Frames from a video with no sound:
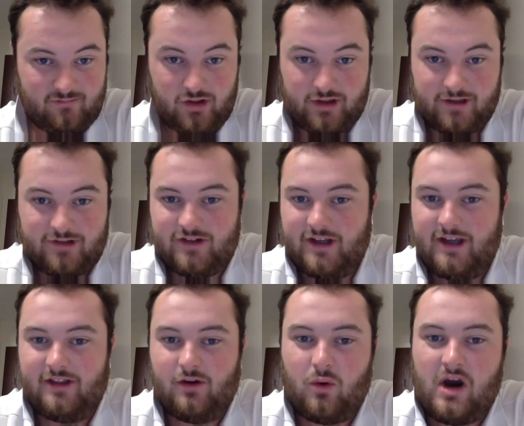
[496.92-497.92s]
You can
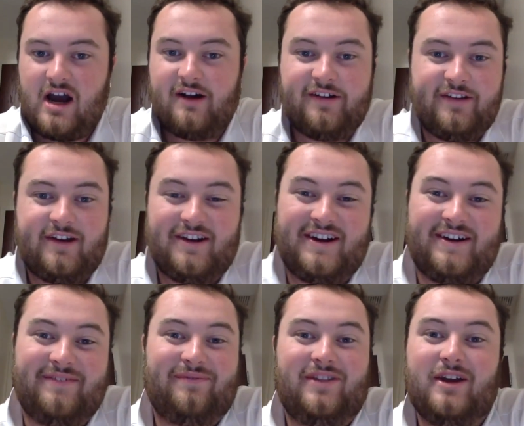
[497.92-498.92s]
see the Wild,
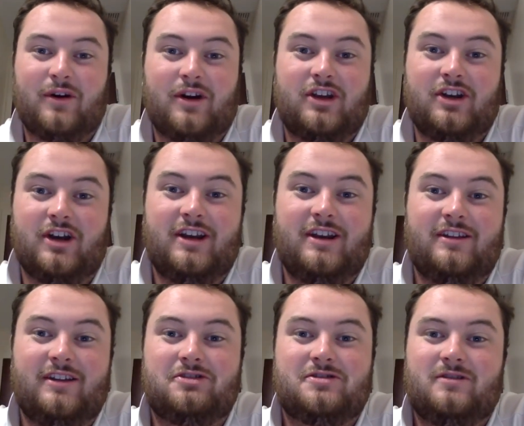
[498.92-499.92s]
they were good in
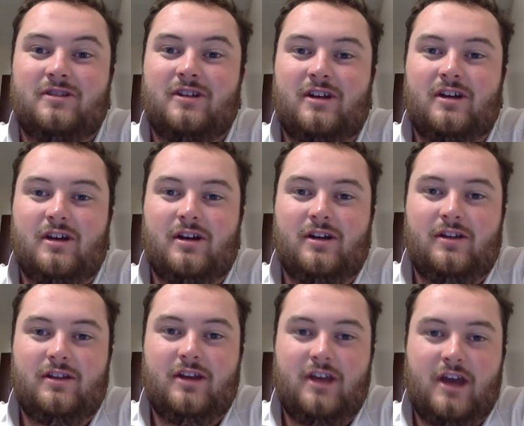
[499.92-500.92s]

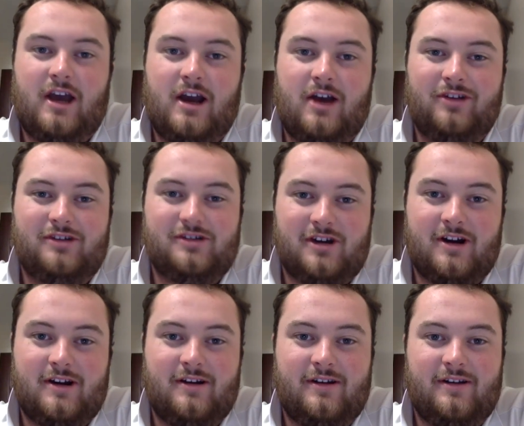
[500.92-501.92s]
the
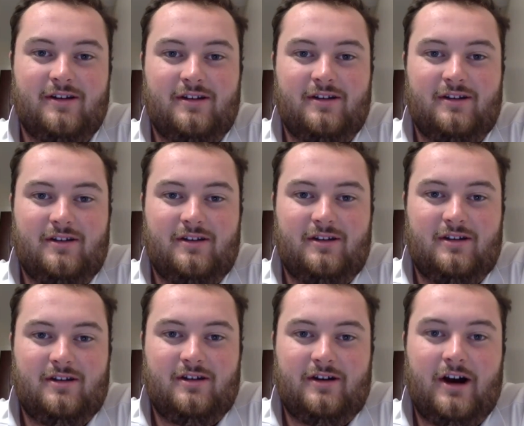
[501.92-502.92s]
restart.
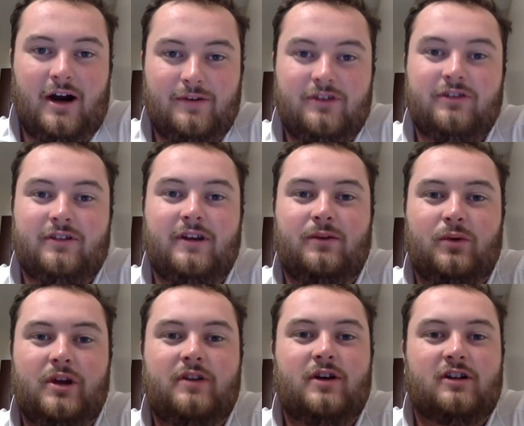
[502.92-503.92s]
Obviously,
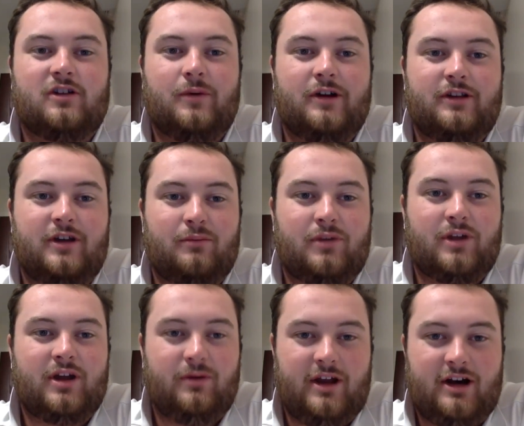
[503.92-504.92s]
we talked about them
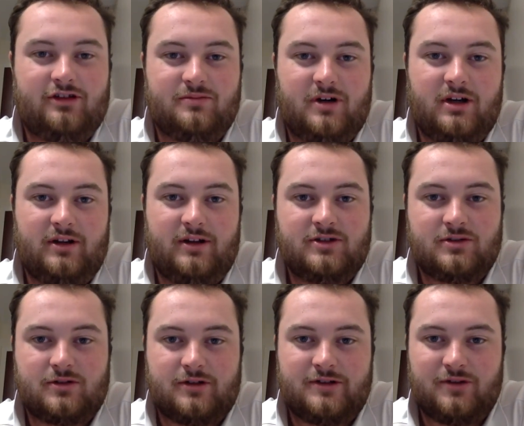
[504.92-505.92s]
playing with house money. They
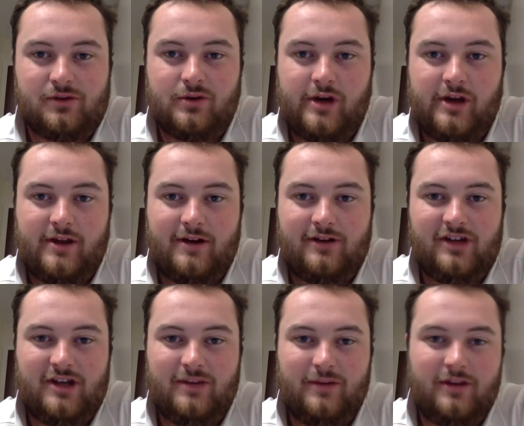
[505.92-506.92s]
sort of sold away their
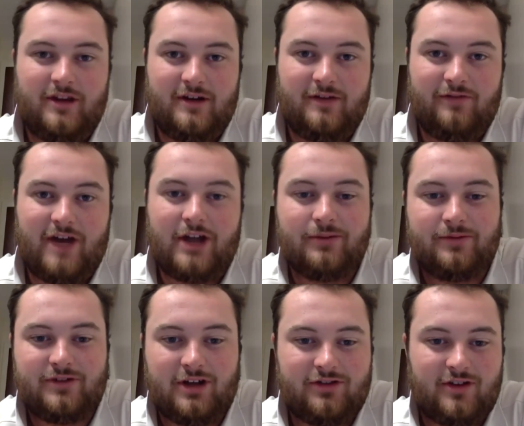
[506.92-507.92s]
team and then found
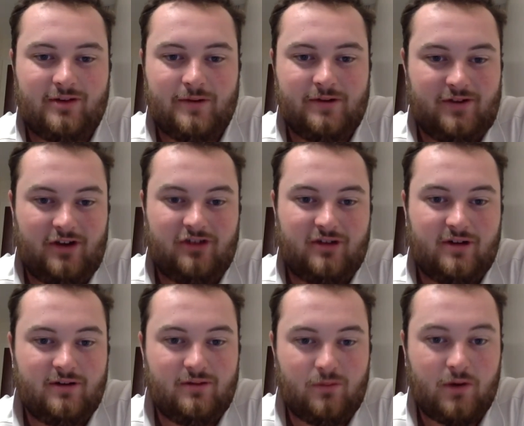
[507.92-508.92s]
themselves in a
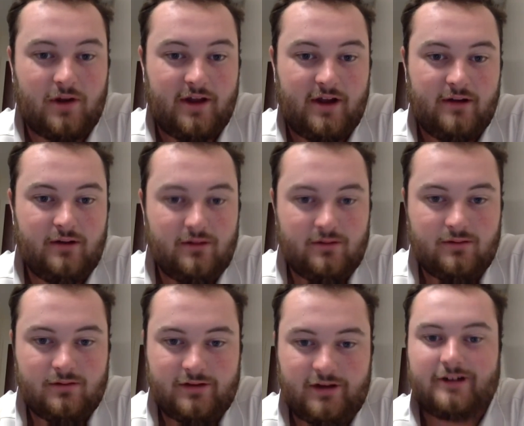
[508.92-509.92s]
position where they
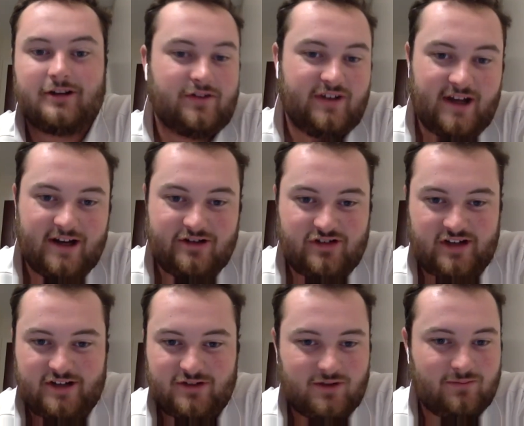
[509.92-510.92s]
technically had a
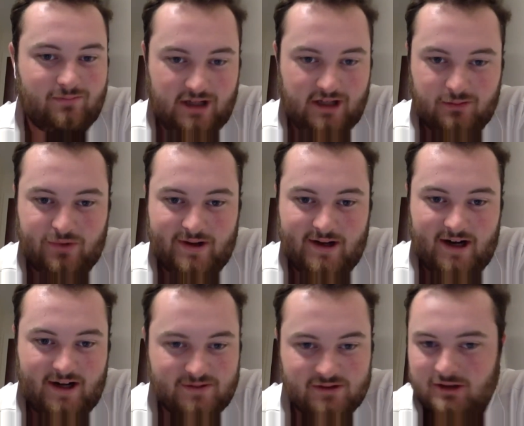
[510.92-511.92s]
chance to make the
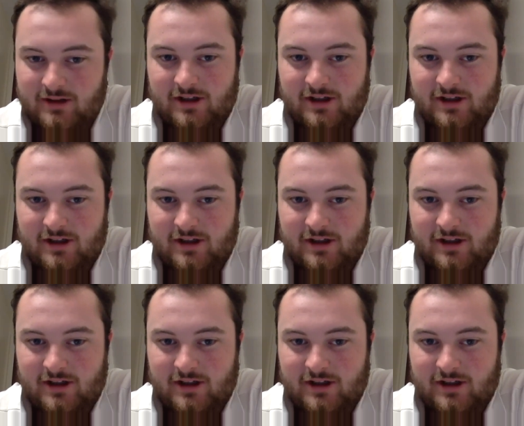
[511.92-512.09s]
playoffs